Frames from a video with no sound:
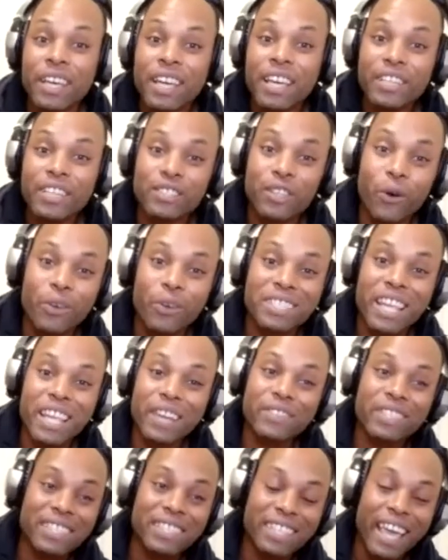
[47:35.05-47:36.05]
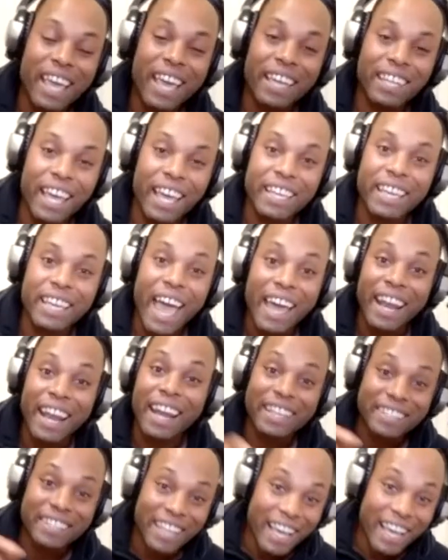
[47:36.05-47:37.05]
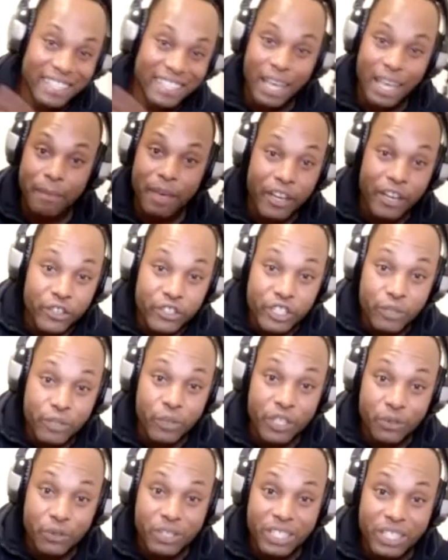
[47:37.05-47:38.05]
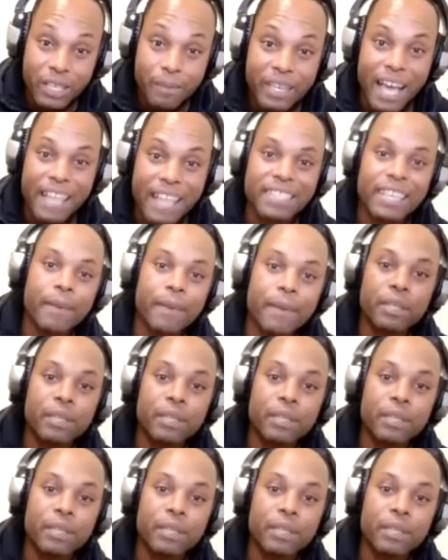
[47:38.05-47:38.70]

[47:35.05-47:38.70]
Mm-hmm. So instead of just saying like, have that exact same energy when you see me, I said,